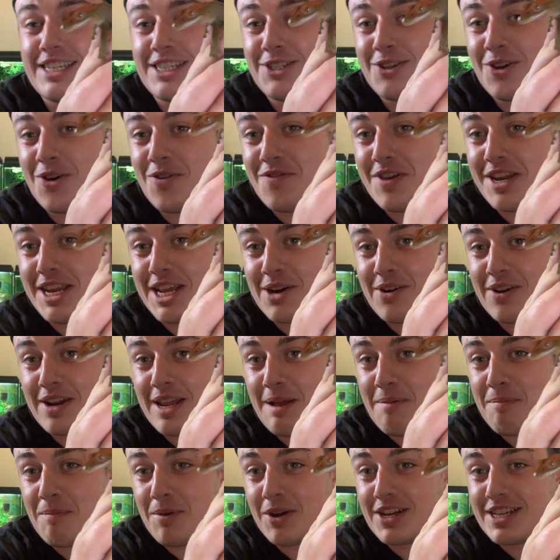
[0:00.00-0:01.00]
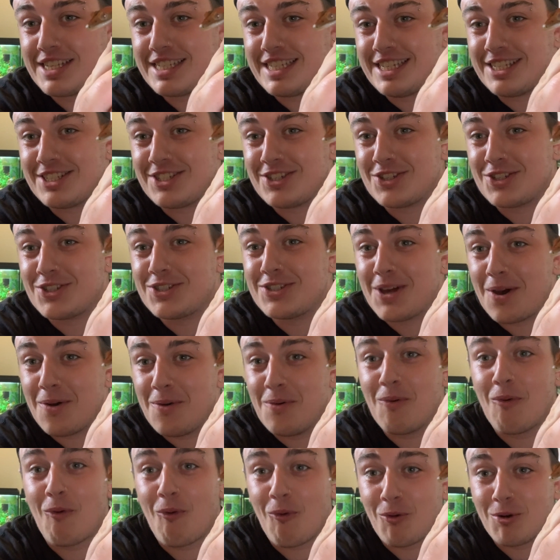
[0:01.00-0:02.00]
to do a video on him because he's just
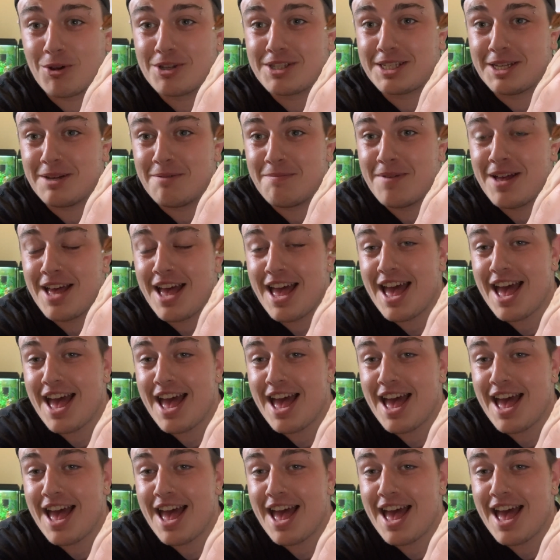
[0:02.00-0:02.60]
so awesome.